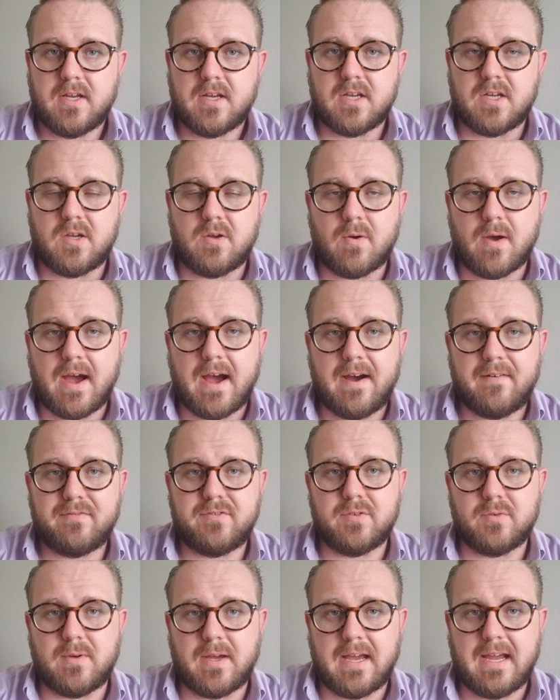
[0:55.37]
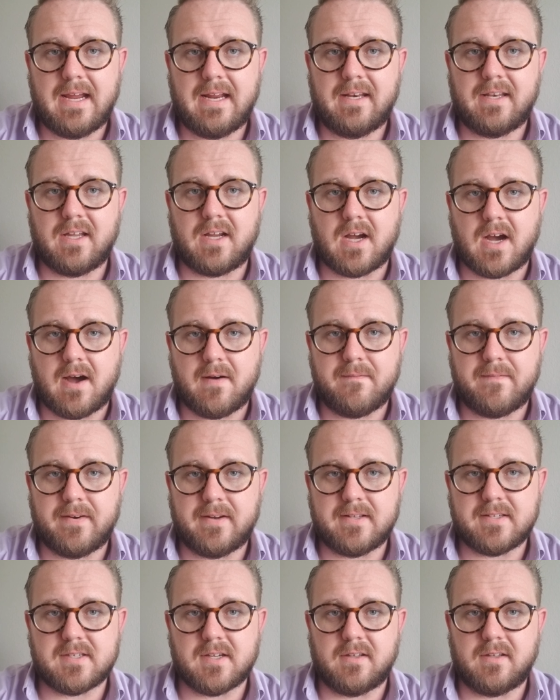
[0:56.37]
You have to gain the
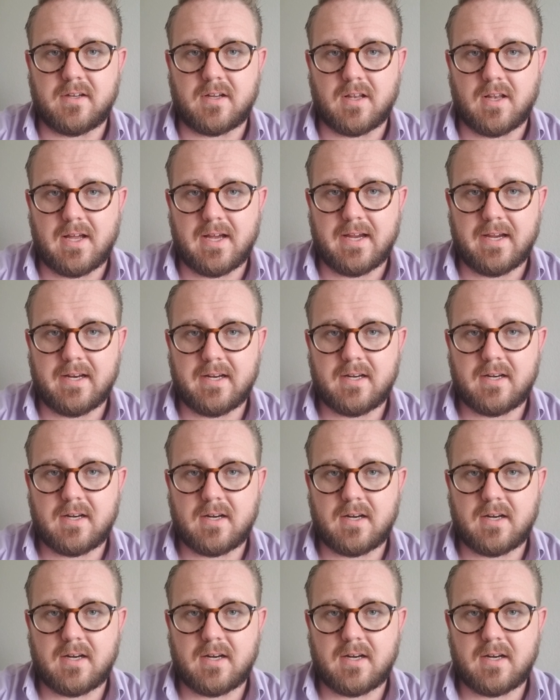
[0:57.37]
confidence of the client.